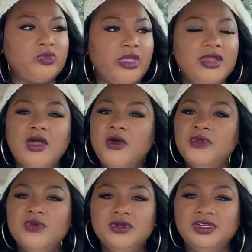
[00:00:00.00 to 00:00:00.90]
And I don't be
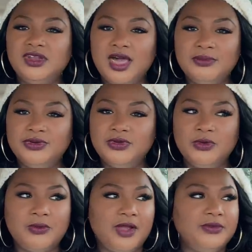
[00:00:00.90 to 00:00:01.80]
wanting to lock my
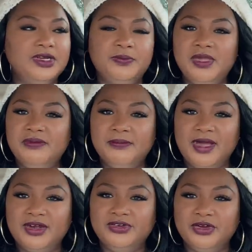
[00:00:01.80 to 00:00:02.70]
door right when the people
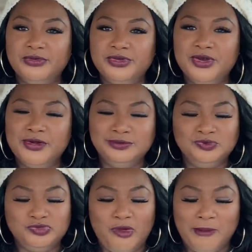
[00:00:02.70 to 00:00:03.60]
buy the door, you know?
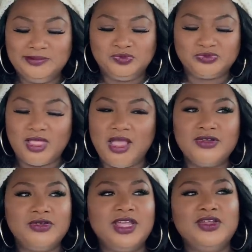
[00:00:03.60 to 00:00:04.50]
I
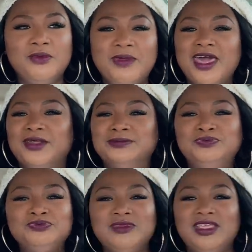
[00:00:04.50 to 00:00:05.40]
know that don't matter.
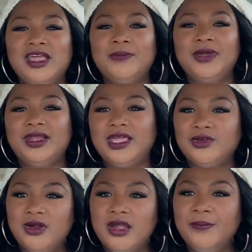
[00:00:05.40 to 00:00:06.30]
Y'all probably like,
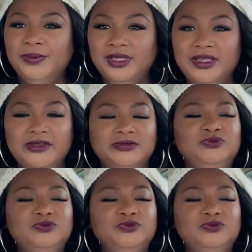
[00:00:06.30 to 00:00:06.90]
girl, please.